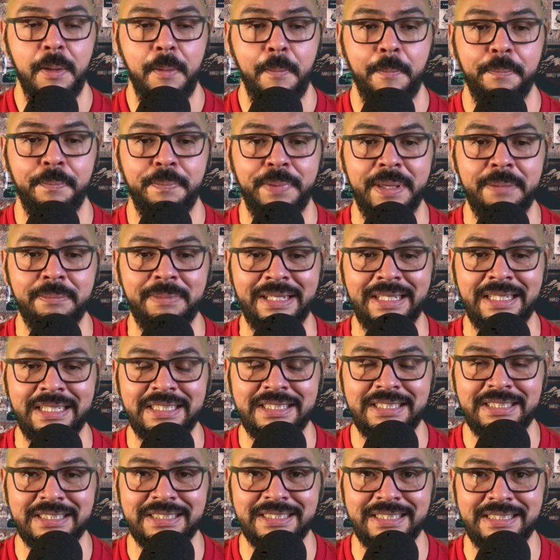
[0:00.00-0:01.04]
be
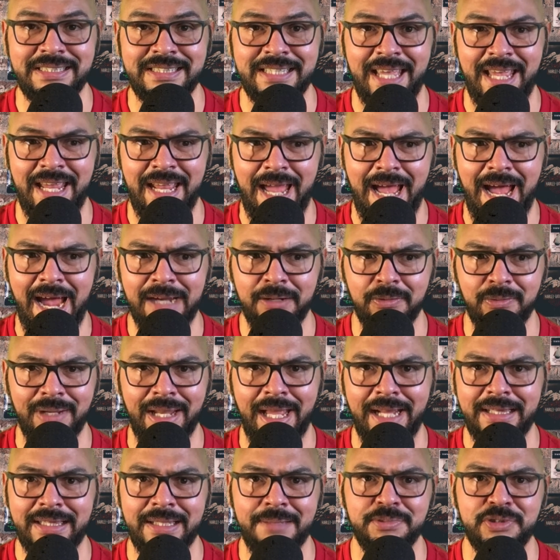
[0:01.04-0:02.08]
malicious and say, I don't like
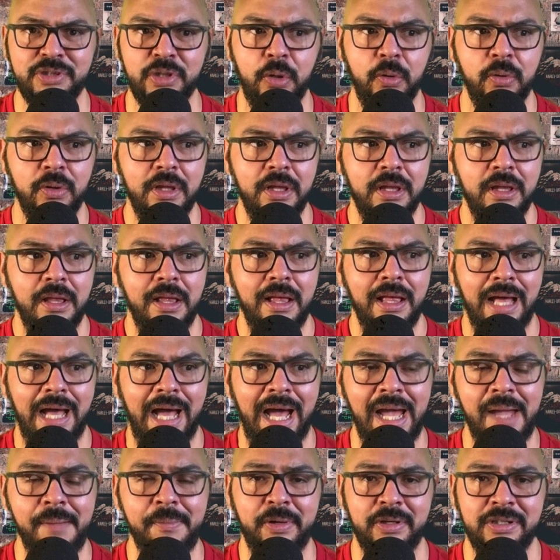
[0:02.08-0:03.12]
them, so
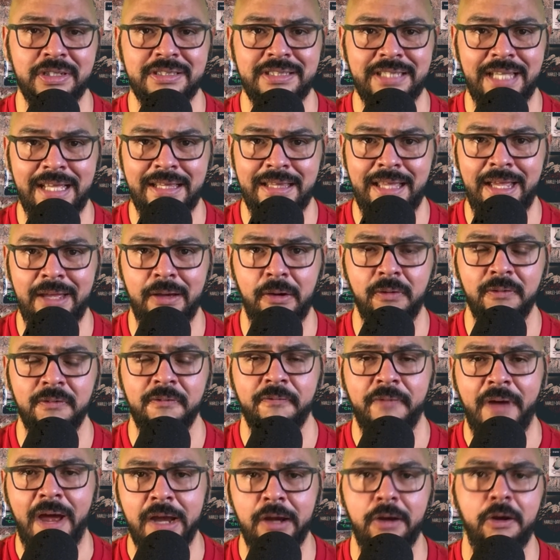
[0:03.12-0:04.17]
I'm going to say they own
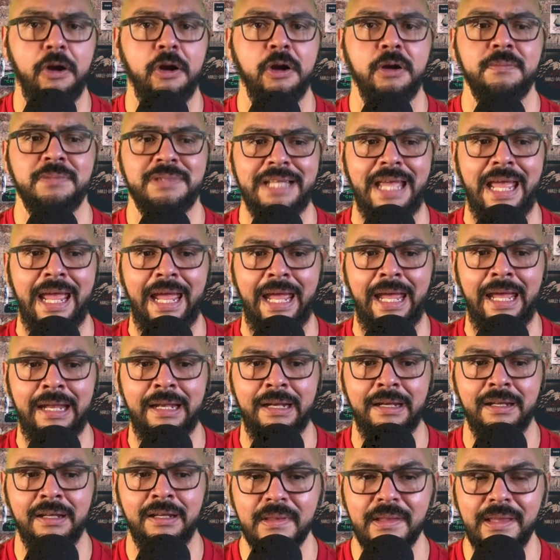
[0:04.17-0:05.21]
firearms and
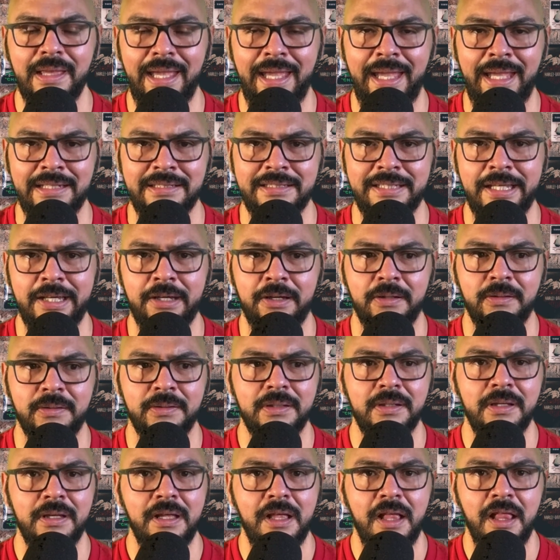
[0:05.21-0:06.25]
tell
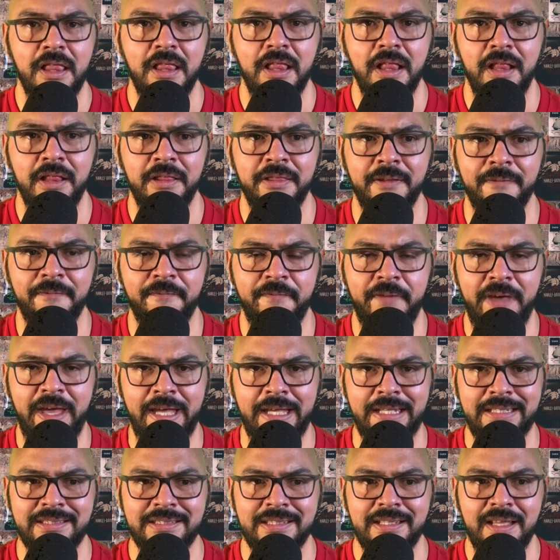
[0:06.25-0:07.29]
the
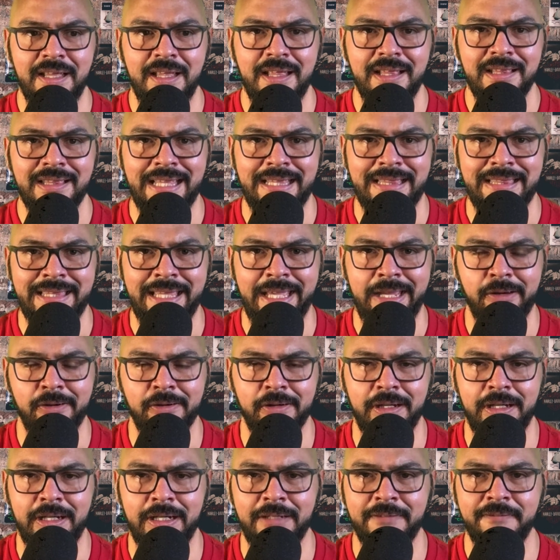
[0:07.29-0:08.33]
feds that they are
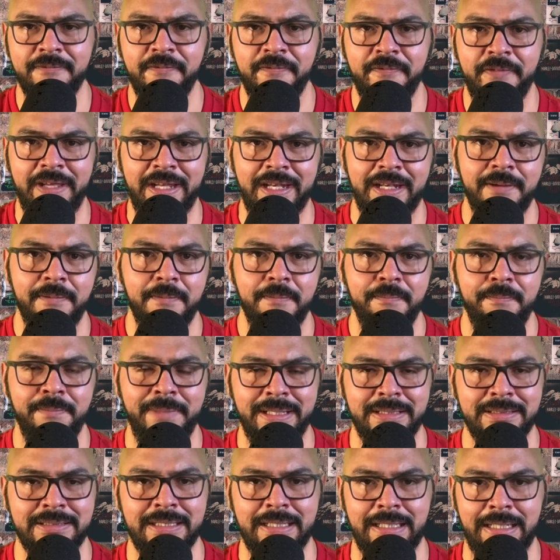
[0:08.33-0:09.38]
unfit
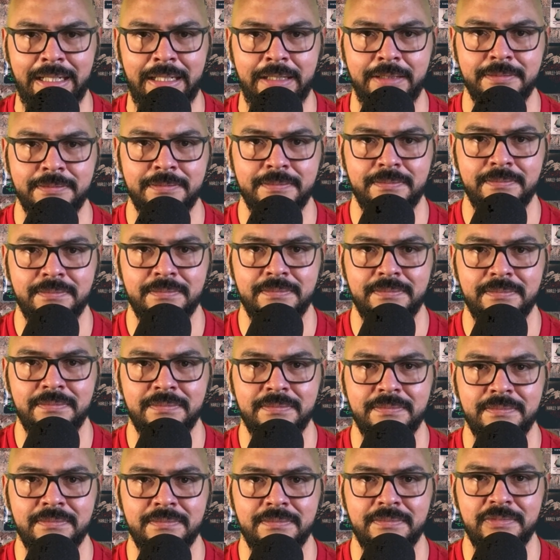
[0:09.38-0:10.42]
mentally.
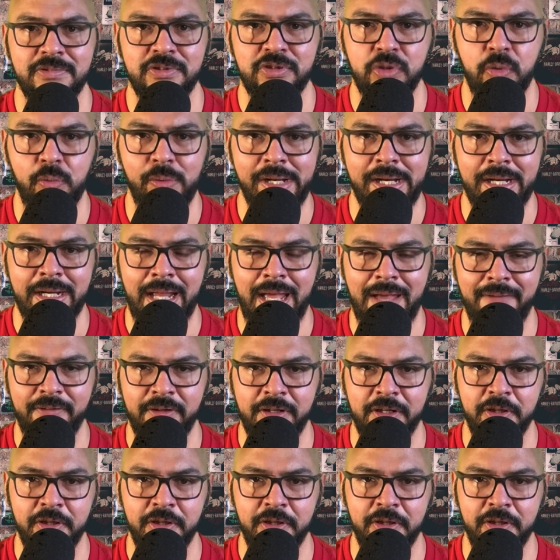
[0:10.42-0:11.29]
So we can have another